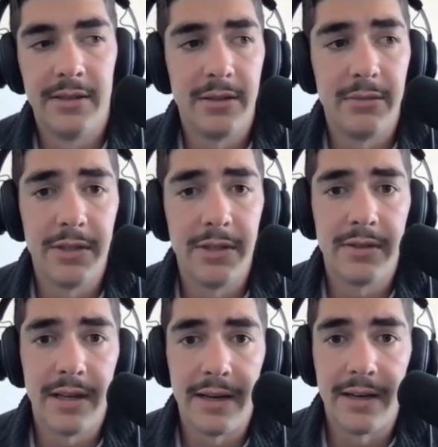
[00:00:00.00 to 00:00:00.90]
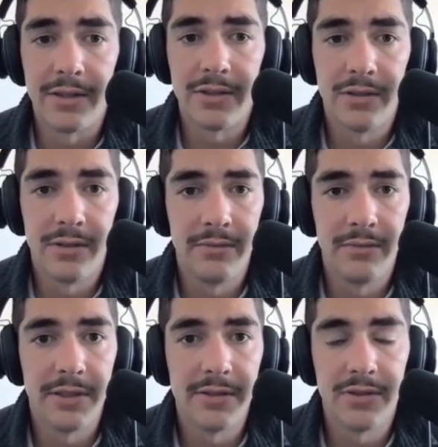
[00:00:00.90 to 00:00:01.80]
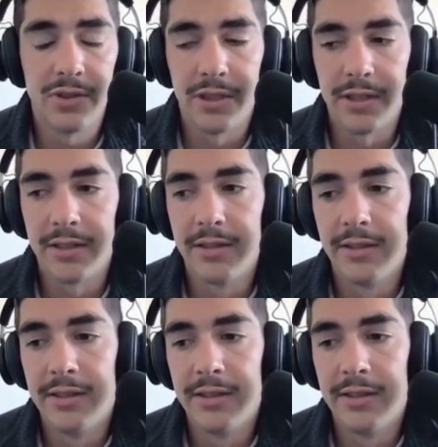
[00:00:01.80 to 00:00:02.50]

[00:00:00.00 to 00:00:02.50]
You might use cash, you might use a check.